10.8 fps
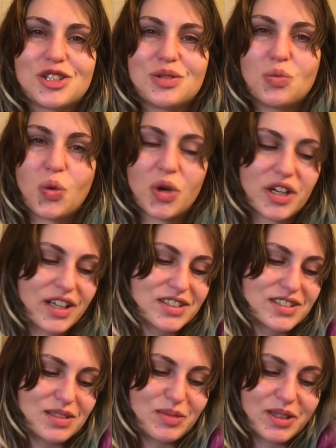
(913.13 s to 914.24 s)
warn against
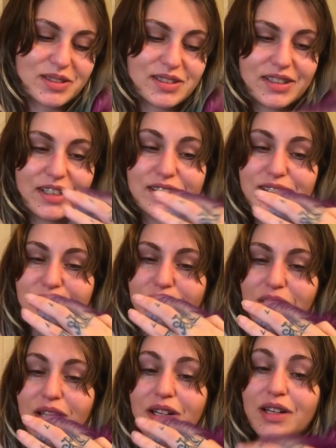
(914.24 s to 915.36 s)
it, because this,
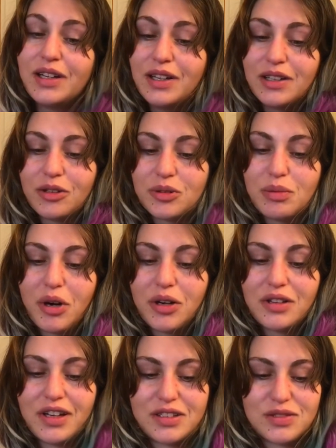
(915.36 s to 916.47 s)
the only part
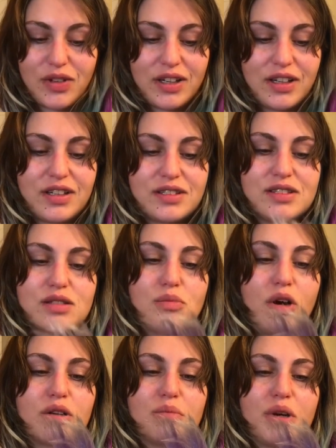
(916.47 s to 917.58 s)
that has faded is this
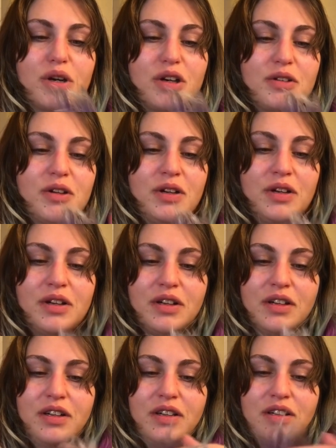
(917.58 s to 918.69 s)
bottom part,
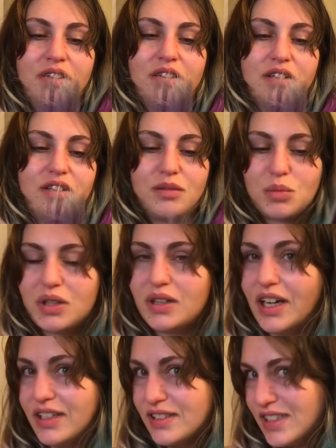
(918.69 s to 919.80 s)
but
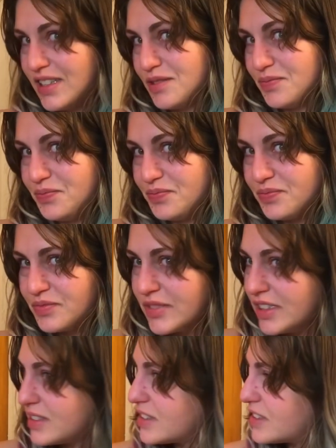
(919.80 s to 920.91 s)
that is it.
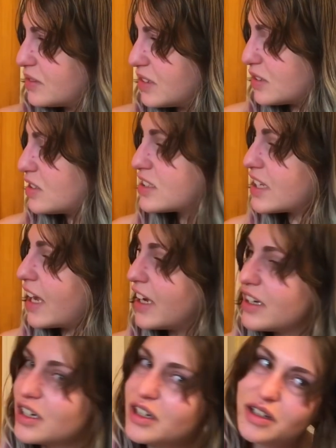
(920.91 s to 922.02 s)
It's
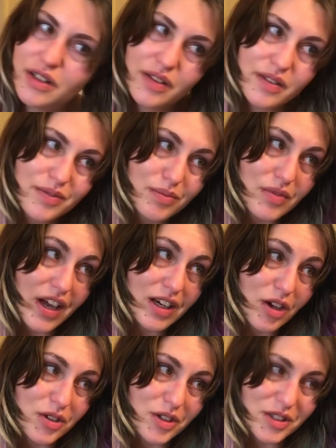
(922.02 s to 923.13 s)
stayed that
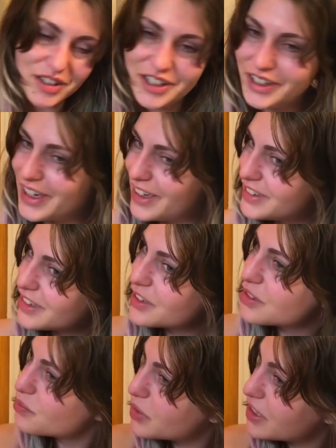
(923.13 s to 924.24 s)
color. And then
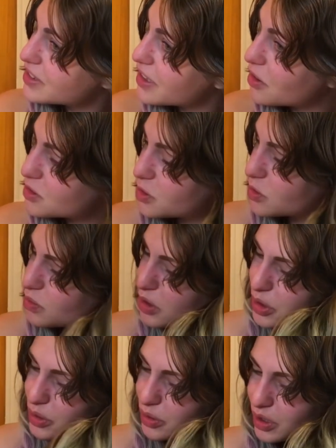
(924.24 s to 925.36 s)
because I also use
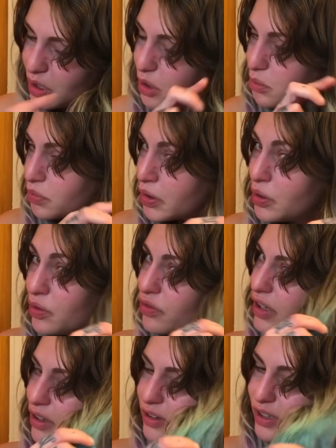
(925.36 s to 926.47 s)
blue
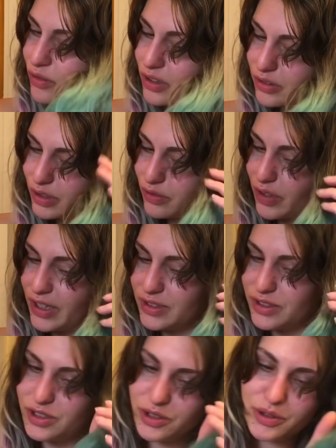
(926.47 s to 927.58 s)
very rarely fades
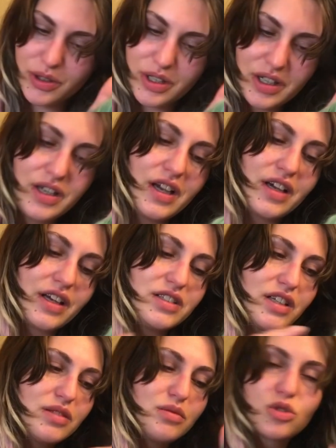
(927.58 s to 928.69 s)
too. And I
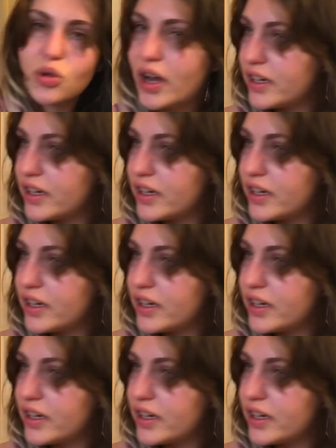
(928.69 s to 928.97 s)
did try